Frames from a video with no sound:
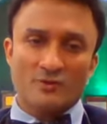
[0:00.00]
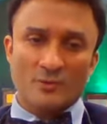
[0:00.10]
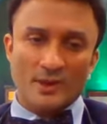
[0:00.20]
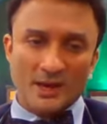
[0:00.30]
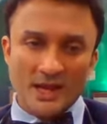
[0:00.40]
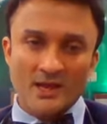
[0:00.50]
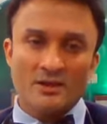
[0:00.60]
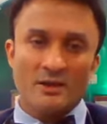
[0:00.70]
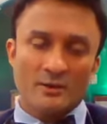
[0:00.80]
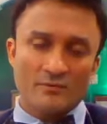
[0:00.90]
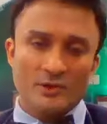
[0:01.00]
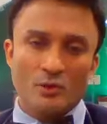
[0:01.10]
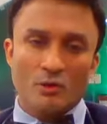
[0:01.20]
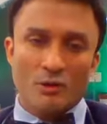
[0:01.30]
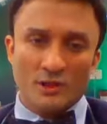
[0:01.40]
From the leg, we
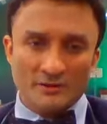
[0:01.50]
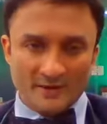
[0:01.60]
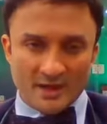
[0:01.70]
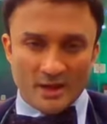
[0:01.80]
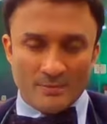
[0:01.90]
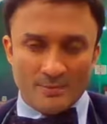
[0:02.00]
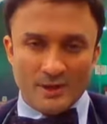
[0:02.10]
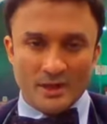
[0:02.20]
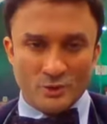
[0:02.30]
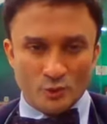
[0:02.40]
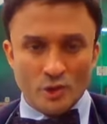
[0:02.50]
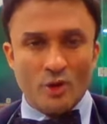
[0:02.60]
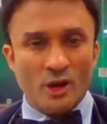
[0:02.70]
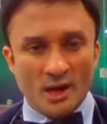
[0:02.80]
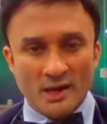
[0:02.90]
go all the way up into
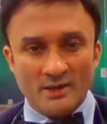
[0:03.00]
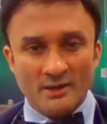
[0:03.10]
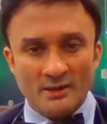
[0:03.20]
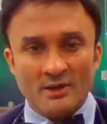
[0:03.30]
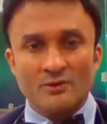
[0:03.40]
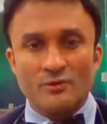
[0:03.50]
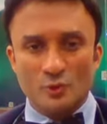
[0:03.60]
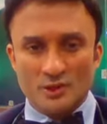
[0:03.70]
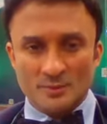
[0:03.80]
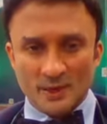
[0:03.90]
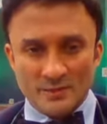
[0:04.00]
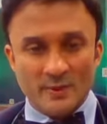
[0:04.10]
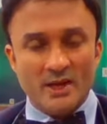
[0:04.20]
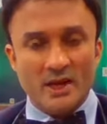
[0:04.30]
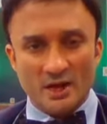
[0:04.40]
your heart through a
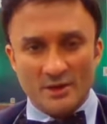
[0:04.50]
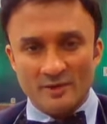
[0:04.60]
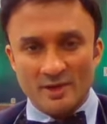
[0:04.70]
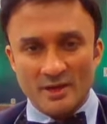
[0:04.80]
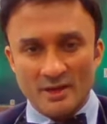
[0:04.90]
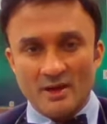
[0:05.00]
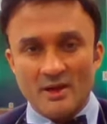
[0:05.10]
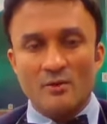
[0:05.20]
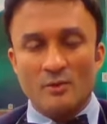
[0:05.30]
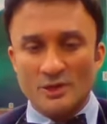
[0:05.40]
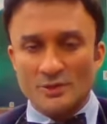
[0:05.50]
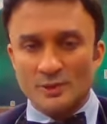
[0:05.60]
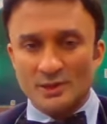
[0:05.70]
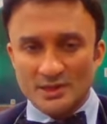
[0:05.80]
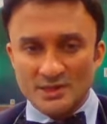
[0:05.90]
specific hardware. Once
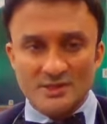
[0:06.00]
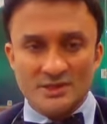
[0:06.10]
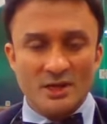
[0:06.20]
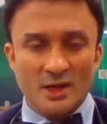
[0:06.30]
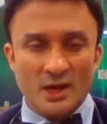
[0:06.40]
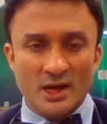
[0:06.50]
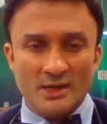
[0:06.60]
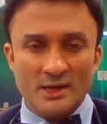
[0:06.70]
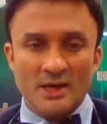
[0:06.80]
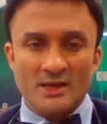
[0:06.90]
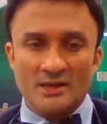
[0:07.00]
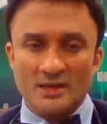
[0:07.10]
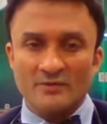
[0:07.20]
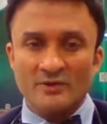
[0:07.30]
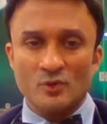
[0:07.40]
we reach their heart,
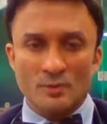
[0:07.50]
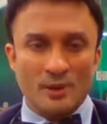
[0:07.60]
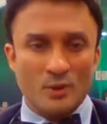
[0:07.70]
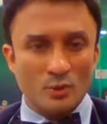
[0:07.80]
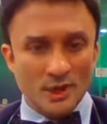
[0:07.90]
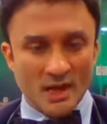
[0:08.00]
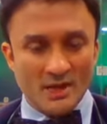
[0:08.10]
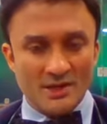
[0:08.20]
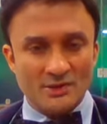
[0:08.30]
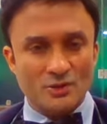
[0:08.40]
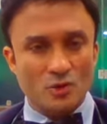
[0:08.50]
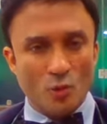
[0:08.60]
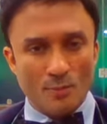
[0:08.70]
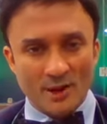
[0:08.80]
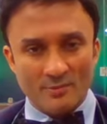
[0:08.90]
then we do a balloon dilatation,
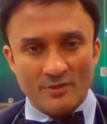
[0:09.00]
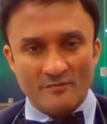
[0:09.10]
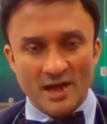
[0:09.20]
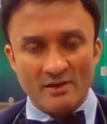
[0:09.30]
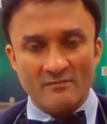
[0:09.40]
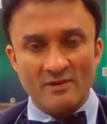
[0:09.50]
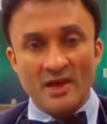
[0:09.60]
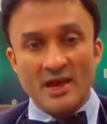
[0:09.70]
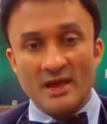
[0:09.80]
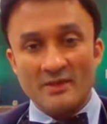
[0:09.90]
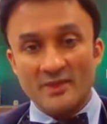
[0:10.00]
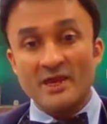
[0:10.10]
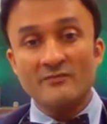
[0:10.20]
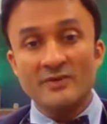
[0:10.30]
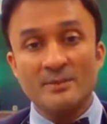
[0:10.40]
open up the valve, and
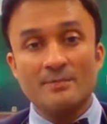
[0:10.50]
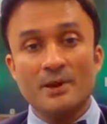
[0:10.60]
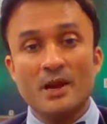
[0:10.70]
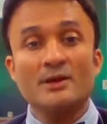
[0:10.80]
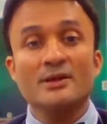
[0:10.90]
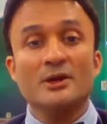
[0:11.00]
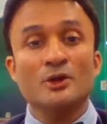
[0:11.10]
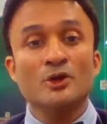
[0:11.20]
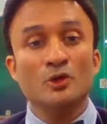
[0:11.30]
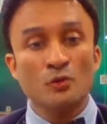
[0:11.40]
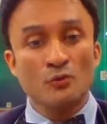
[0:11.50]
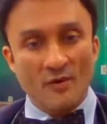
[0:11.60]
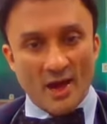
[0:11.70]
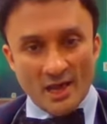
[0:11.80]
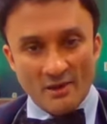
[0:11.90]
then we implant a
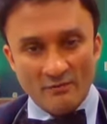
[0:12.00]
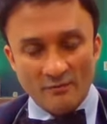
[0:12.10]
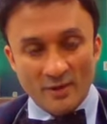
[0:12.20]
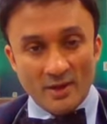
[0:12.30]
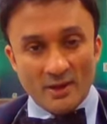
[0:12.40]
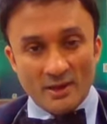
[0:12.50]
new valve.